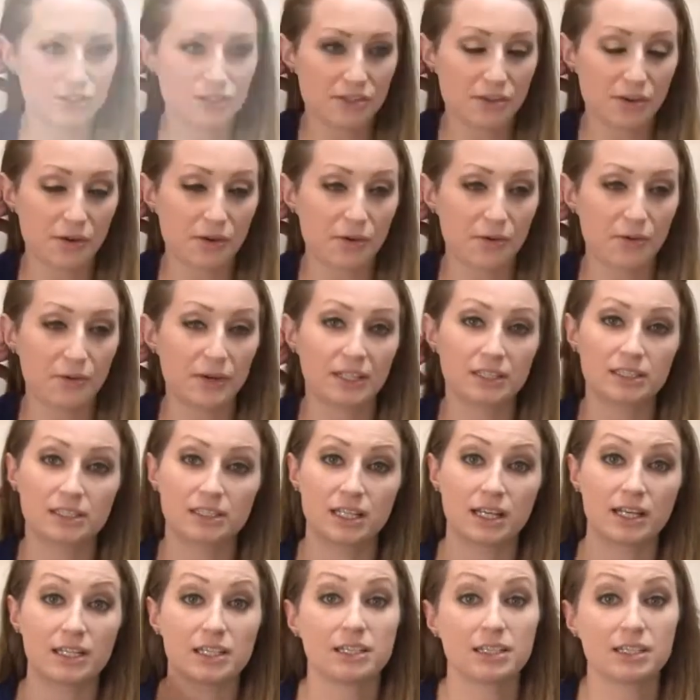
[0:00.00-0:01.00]
So it's
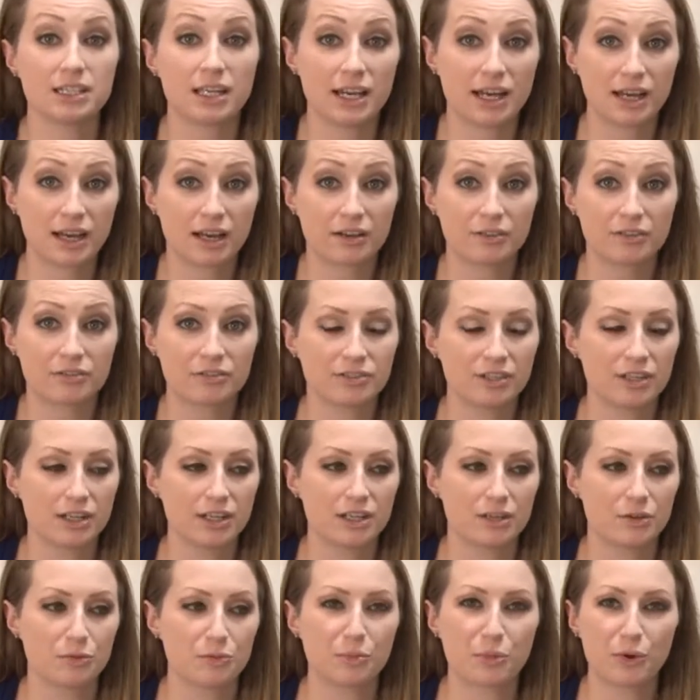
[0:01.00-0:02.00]
nice to have
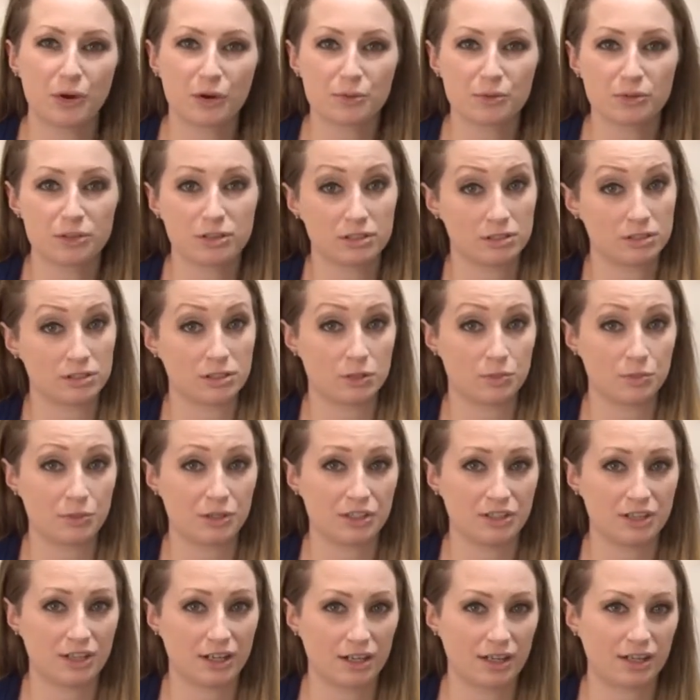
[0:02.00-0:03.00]
Barbara on
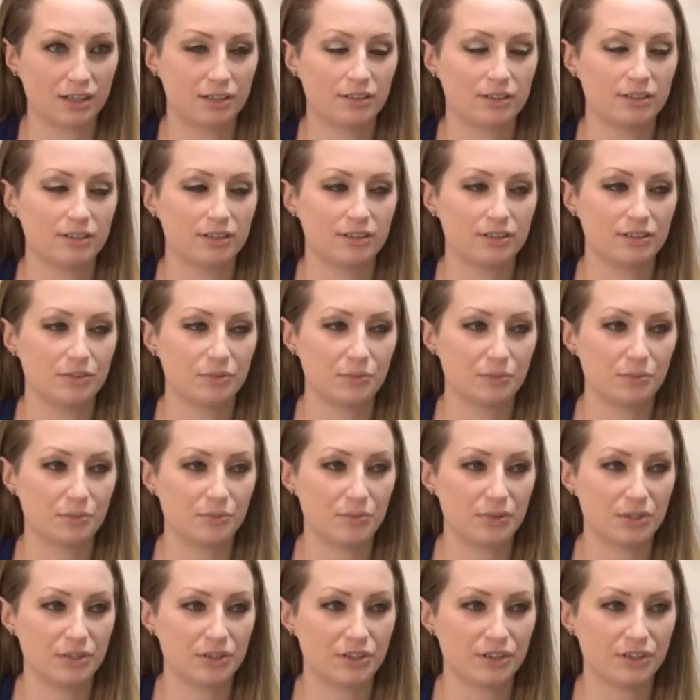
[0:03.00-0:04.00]
speed dial,
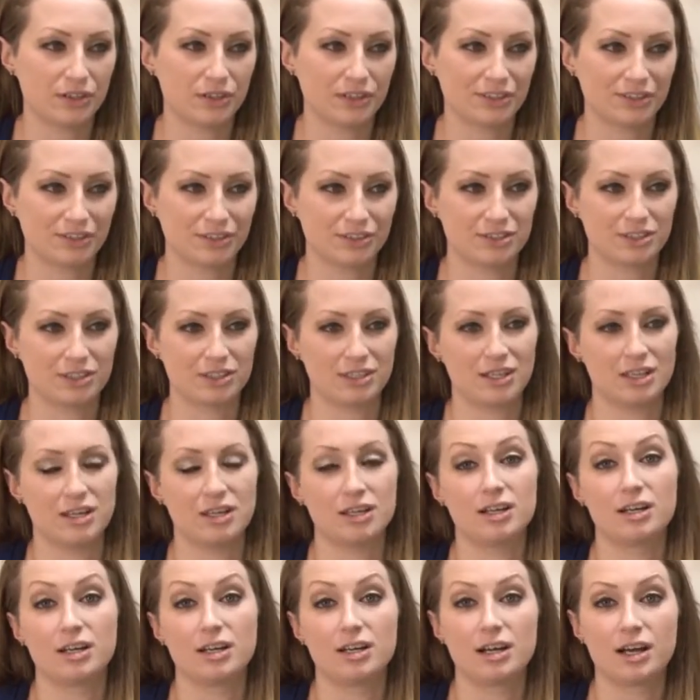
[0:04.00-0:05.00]
because
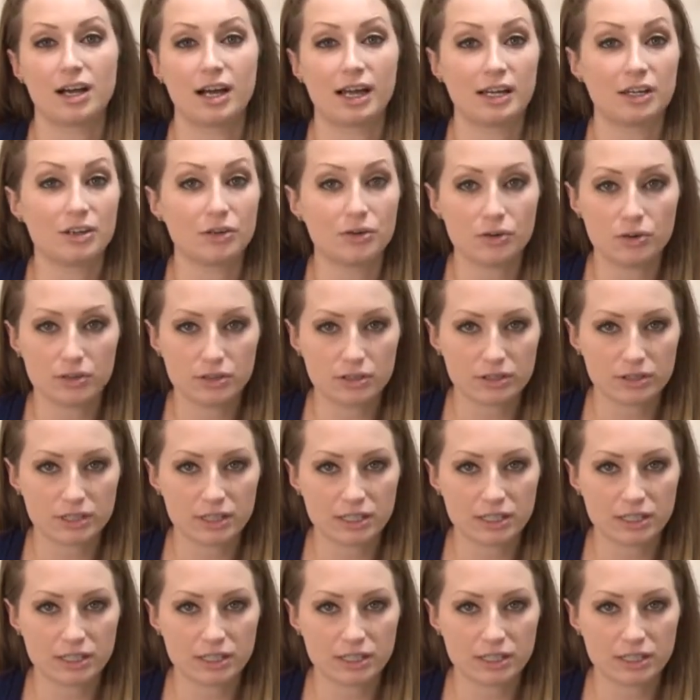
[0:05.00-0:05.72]
I can call her